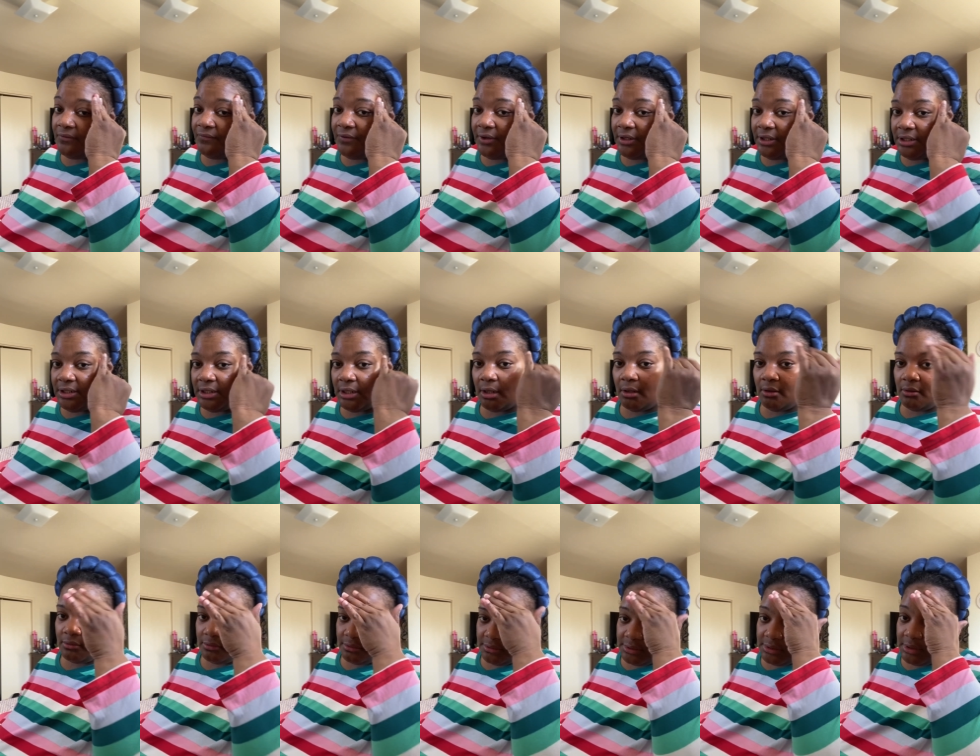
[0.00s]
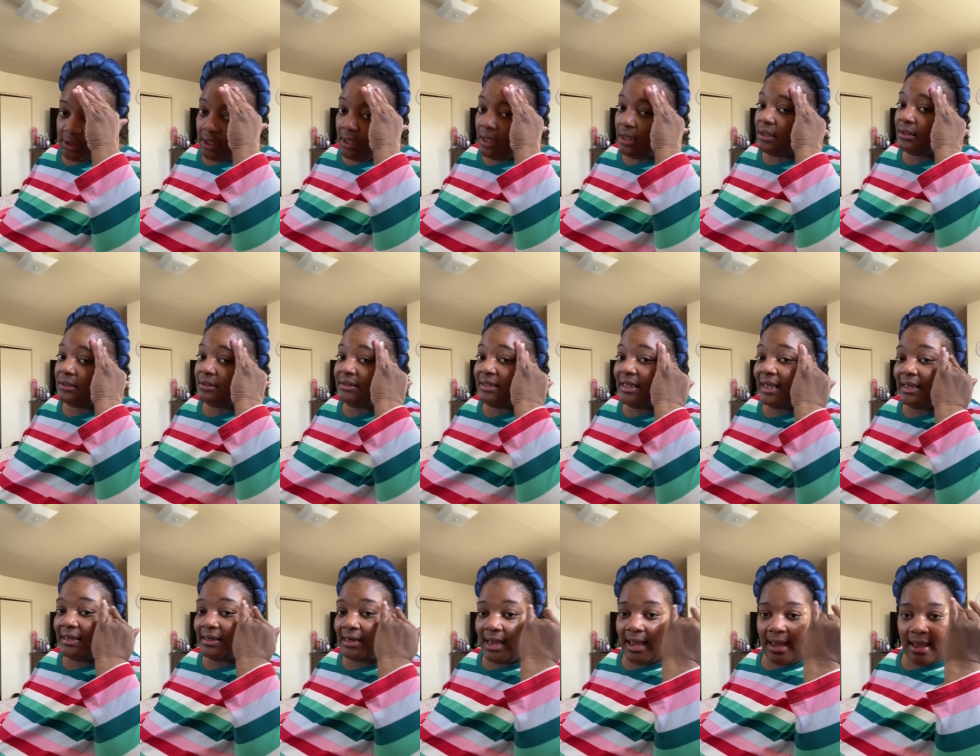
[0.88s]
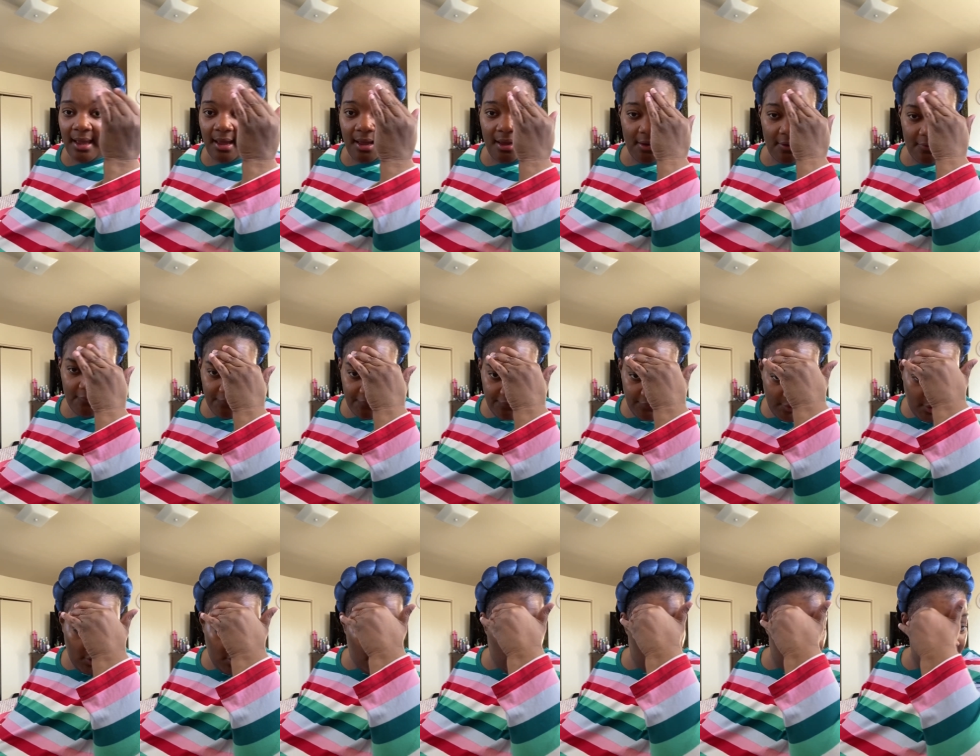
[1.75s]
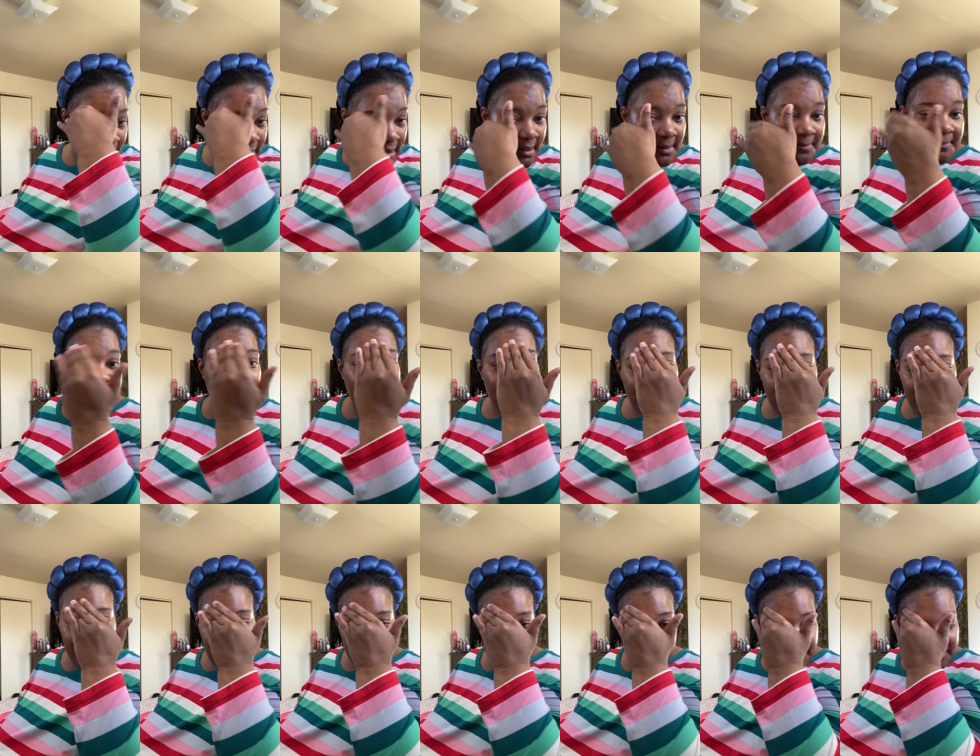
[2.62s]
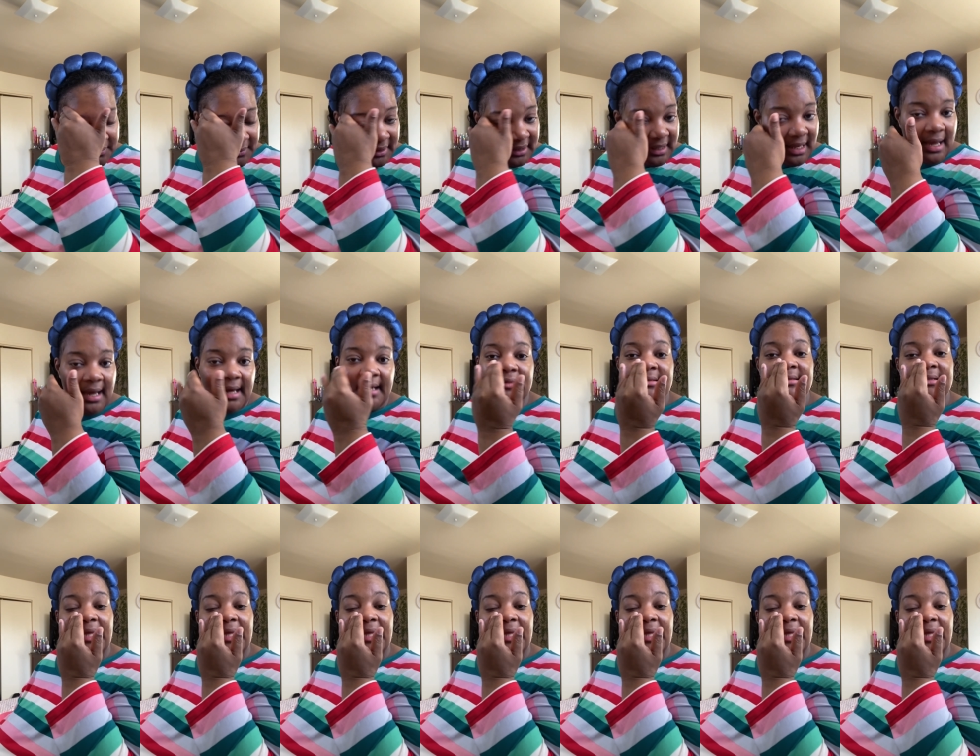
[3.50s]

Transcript: videos that have uh made me realize